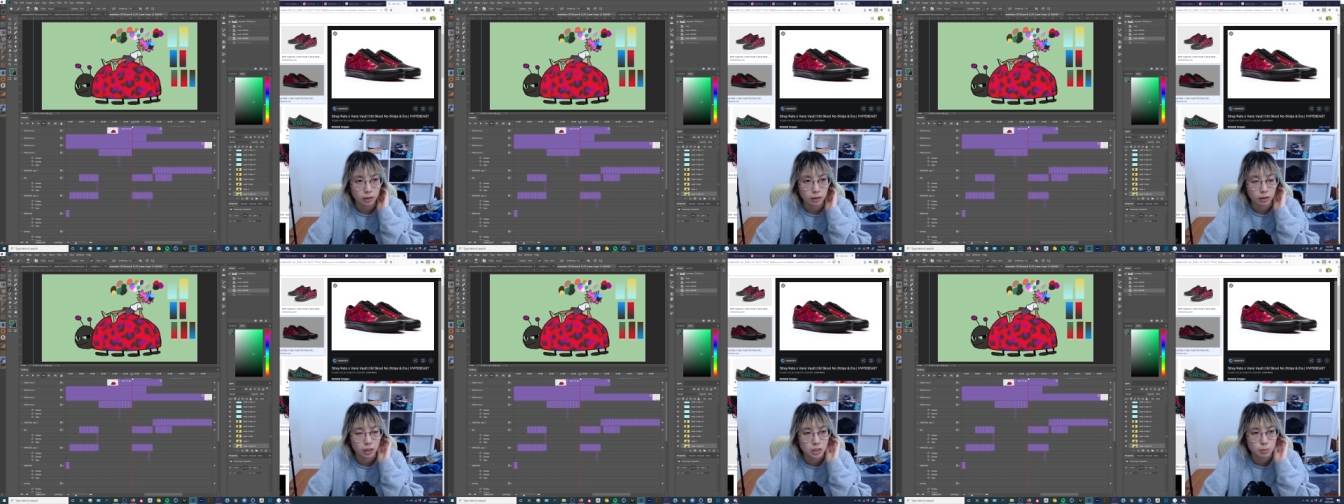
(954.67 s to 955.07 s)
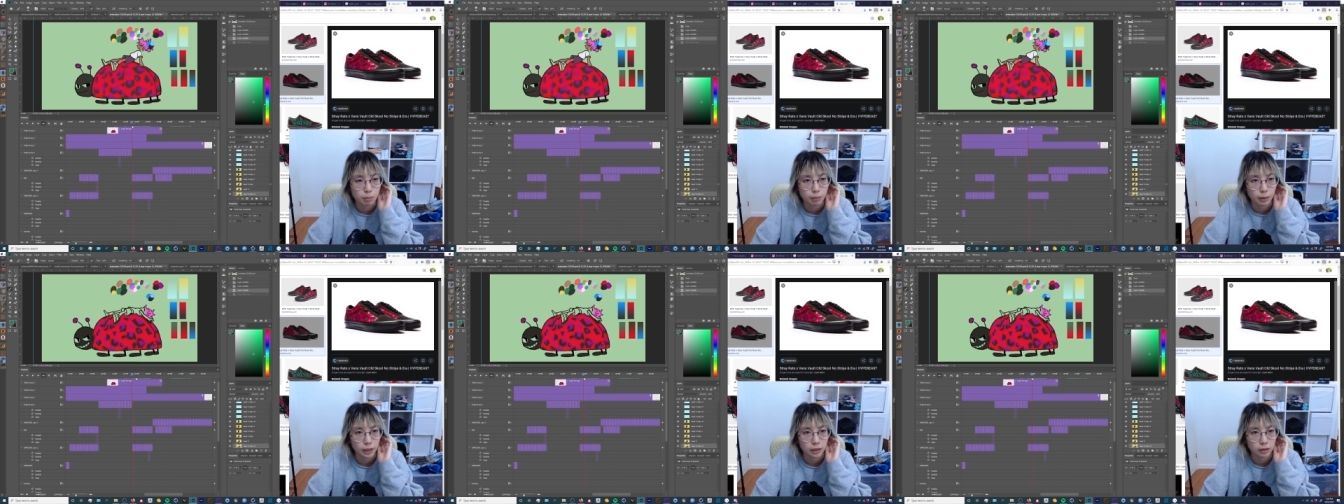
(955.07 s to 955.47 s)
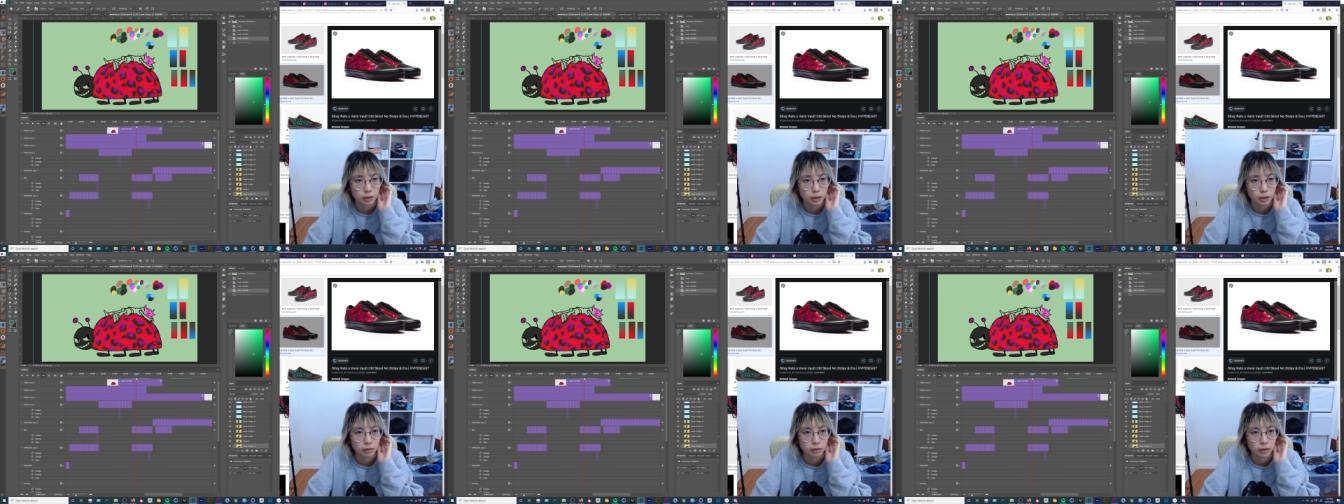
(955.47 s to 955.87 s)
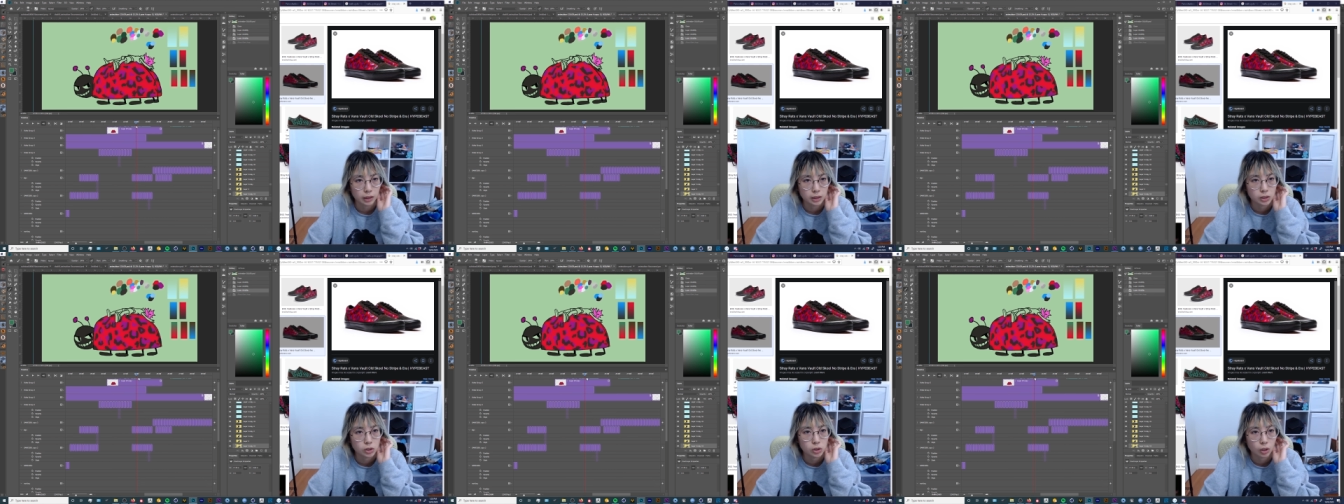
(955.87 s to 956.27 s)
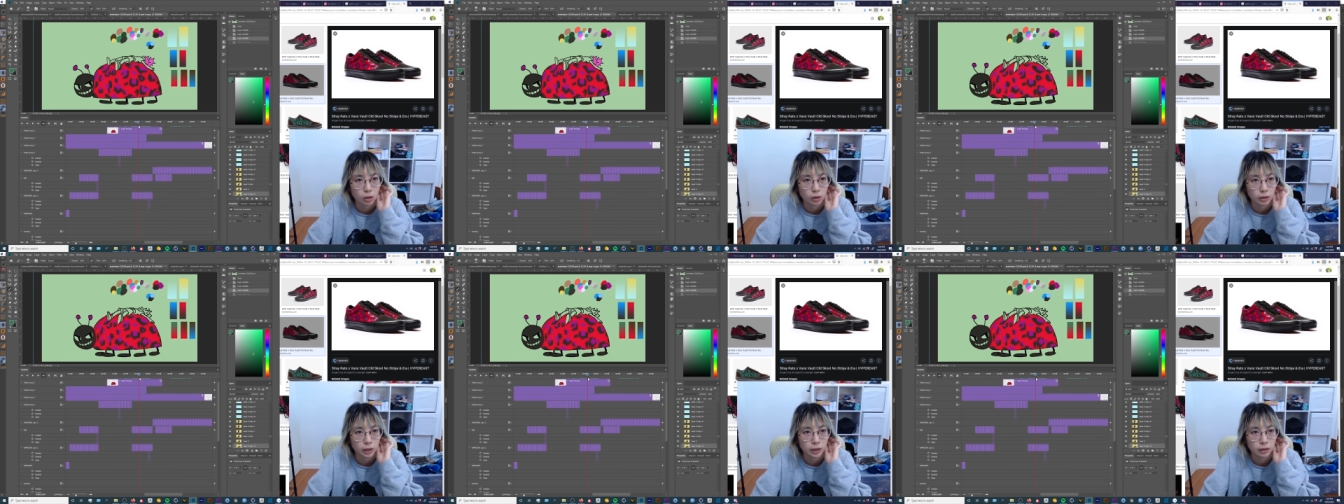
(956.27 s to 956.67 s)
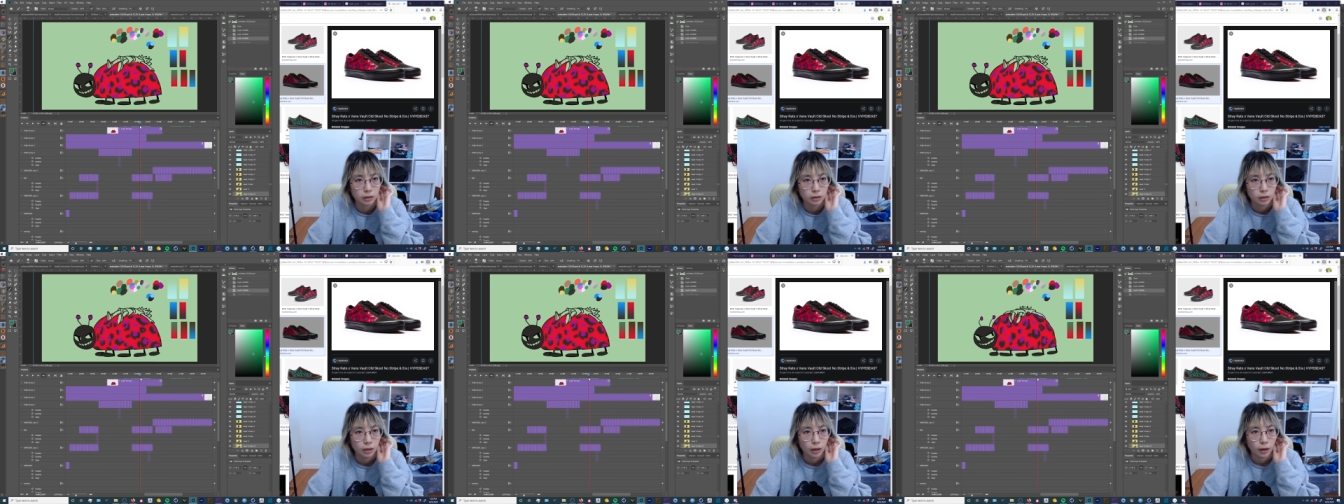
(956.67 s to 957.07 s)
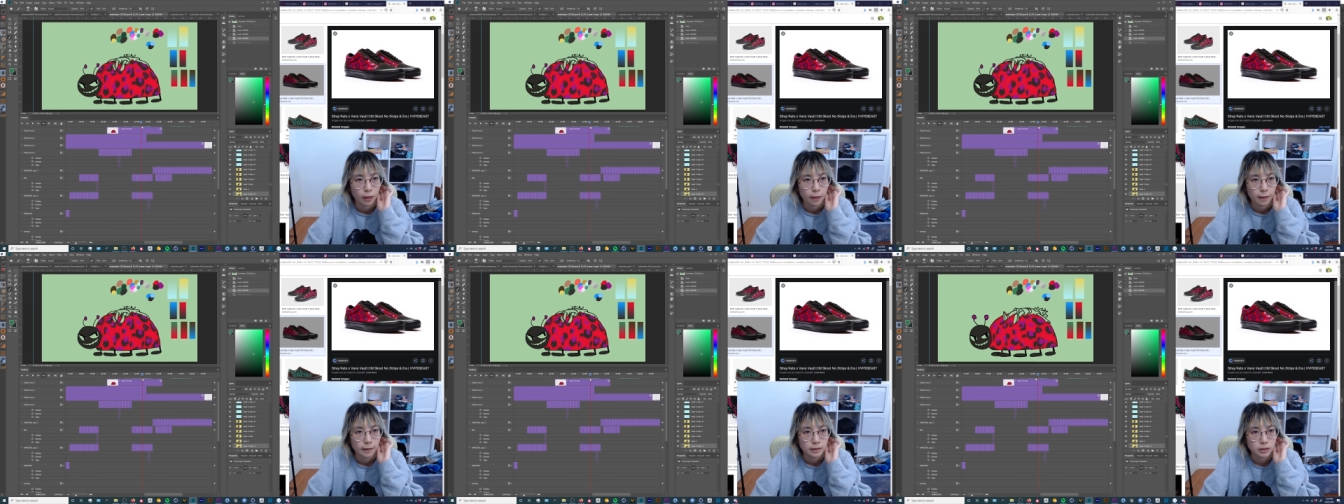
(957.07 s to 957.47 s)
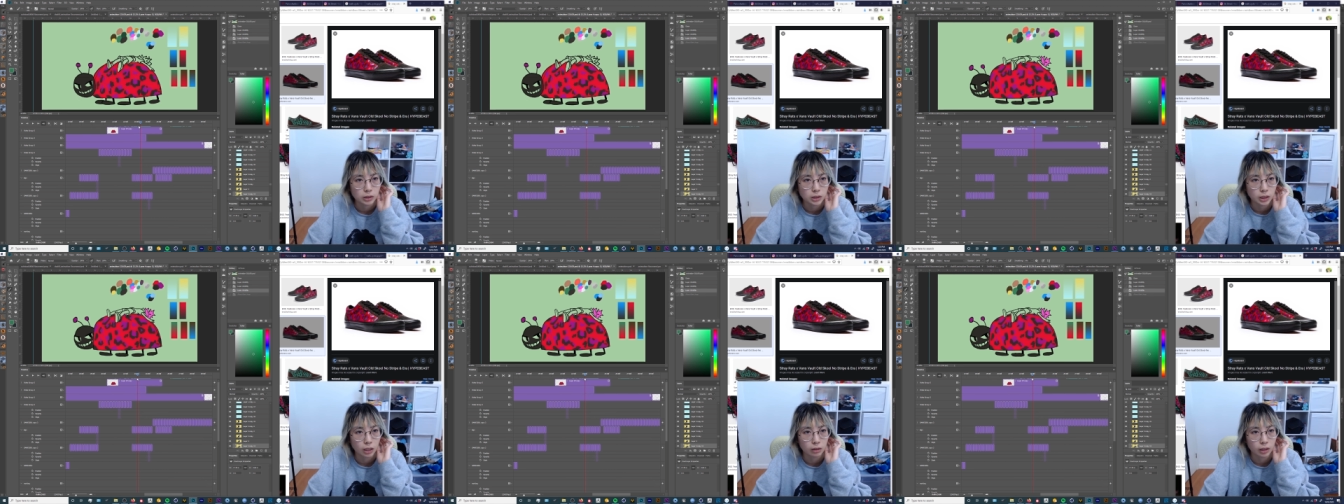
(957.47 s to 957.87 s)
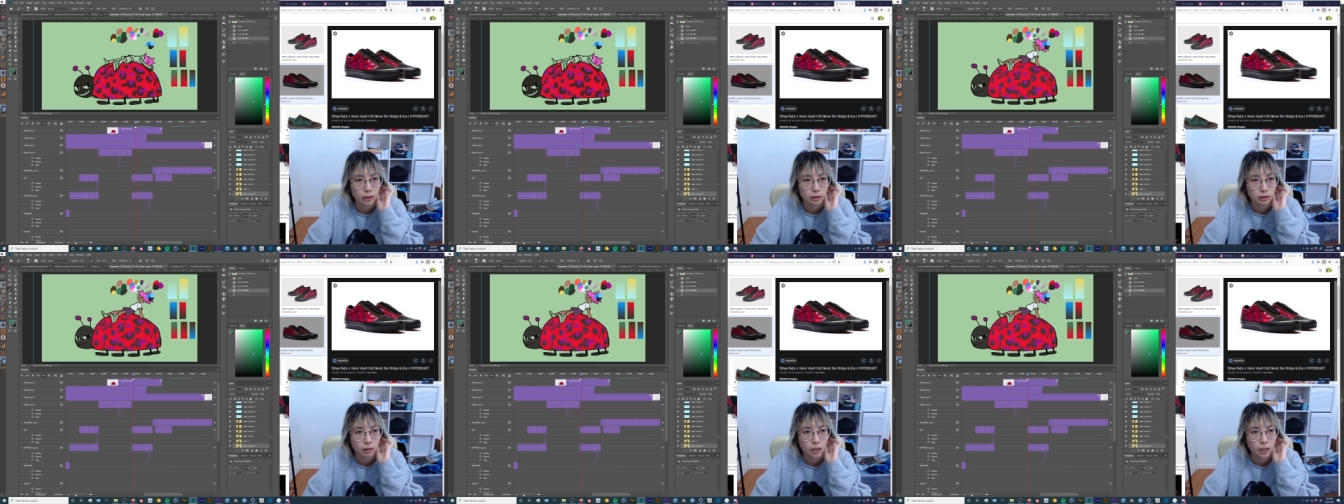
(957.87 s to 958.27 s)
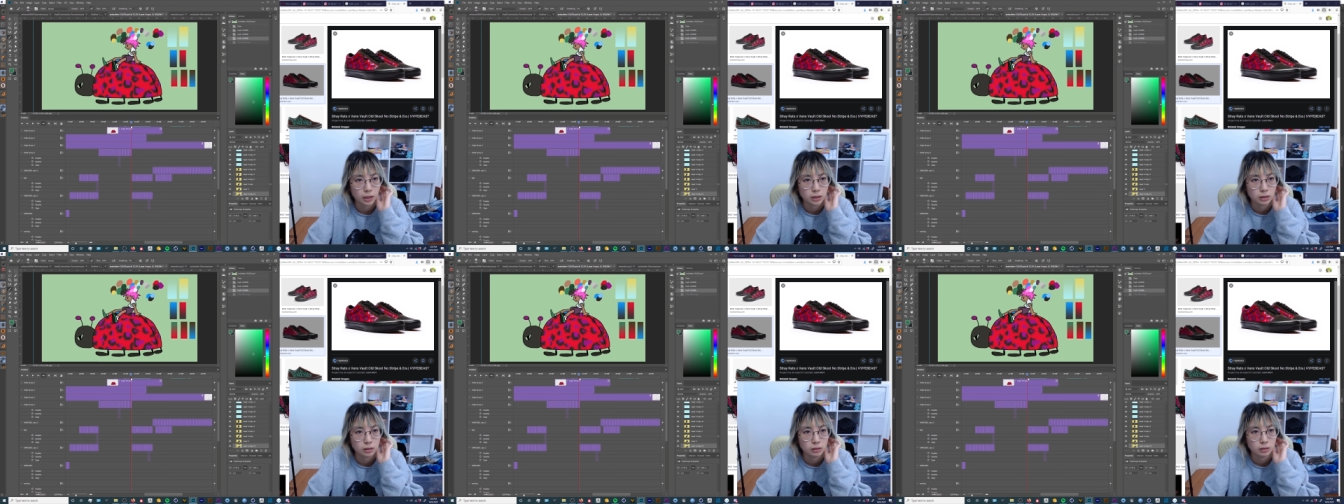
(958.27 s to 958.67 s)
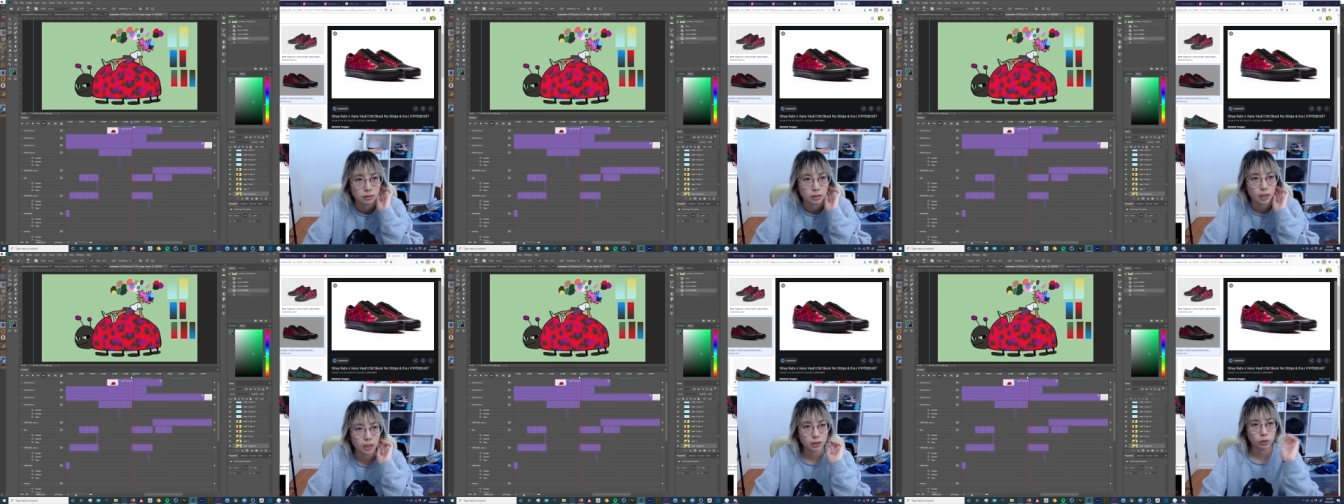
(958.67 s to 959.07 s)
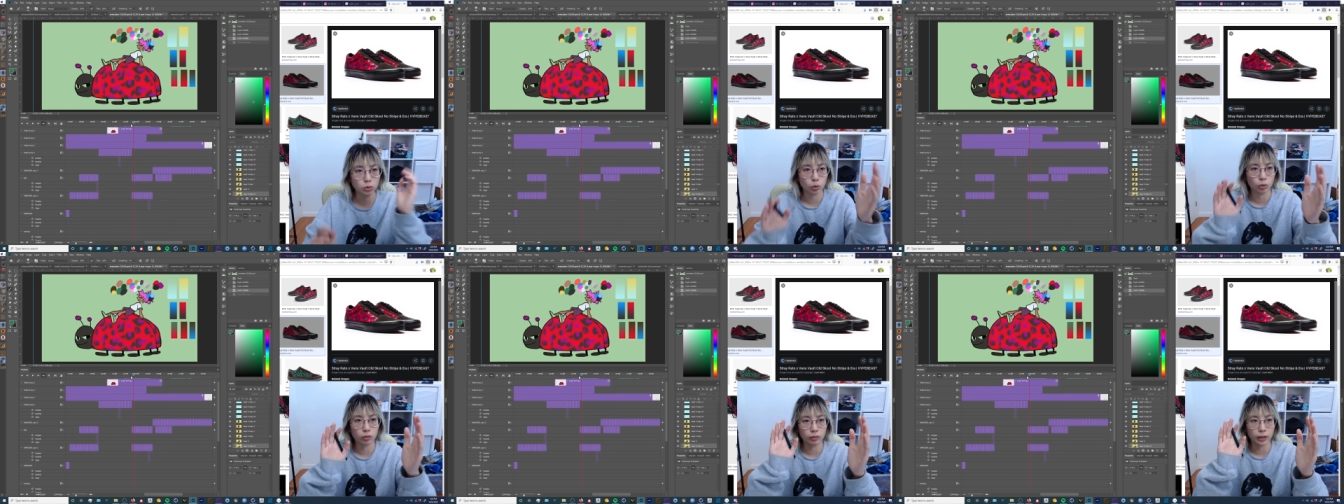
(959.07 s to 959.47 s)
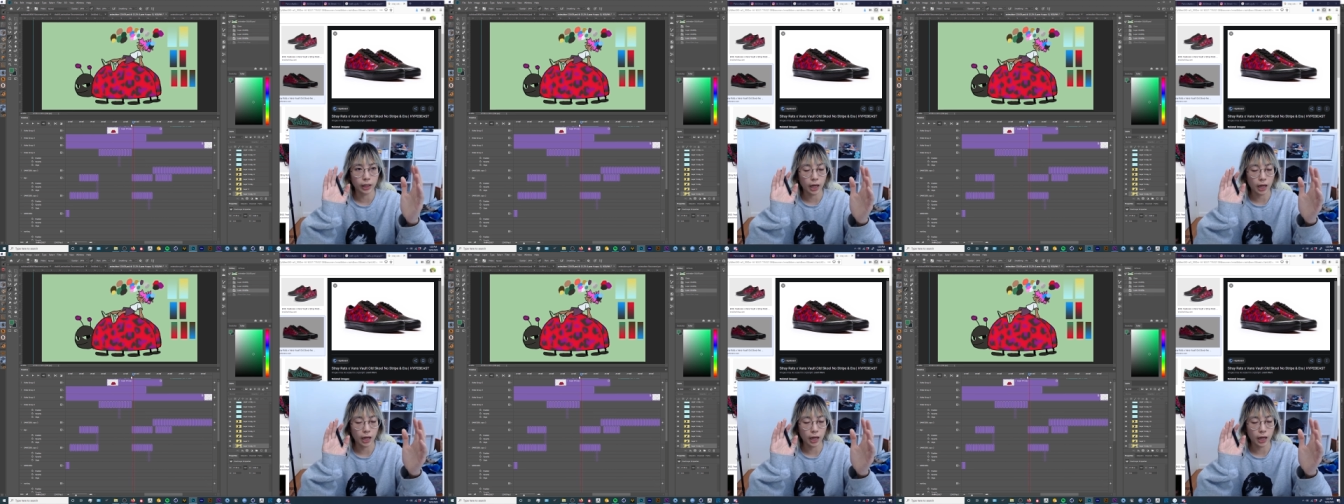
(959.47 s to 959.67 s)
This bug literally is turning, so you see how like it's sort of like